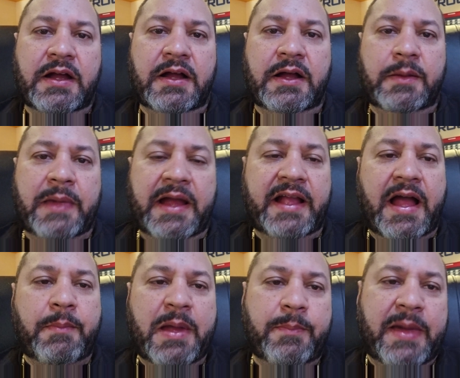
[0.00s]
I
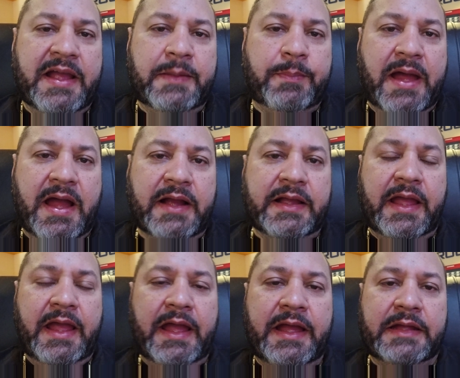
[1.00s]
got my bike back,
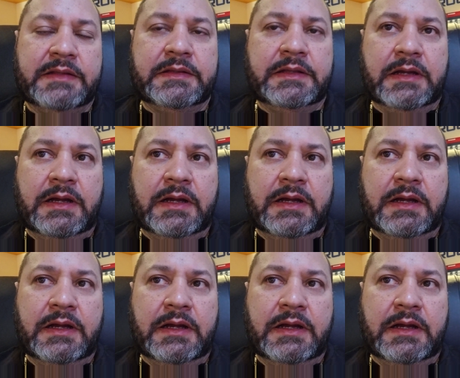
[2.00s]
and